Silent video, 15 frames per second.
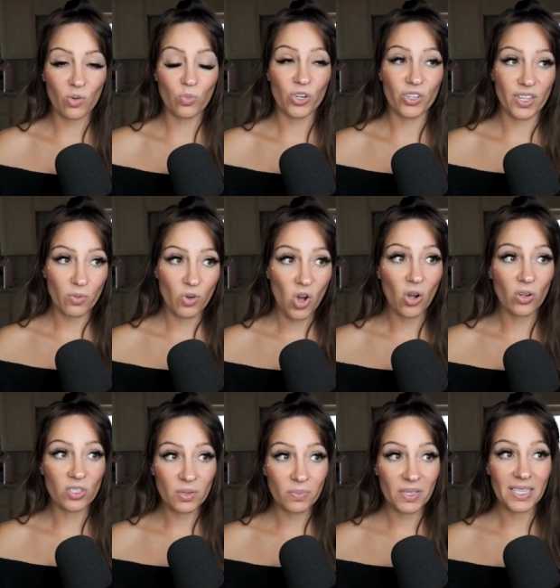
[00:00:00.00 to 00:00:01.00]
where they will
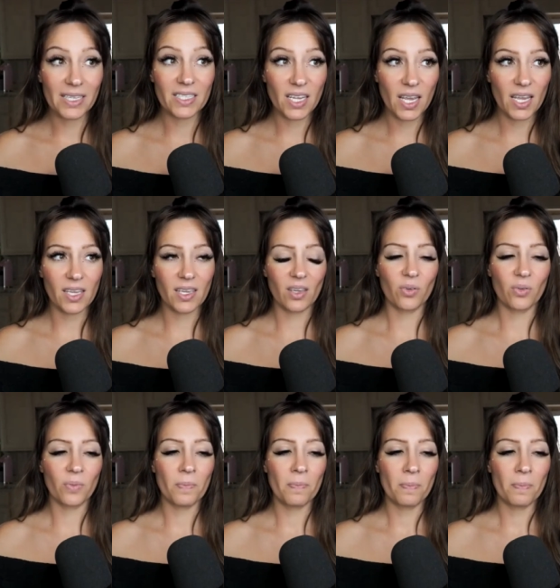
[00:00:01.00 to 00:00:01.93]
ultimately take you.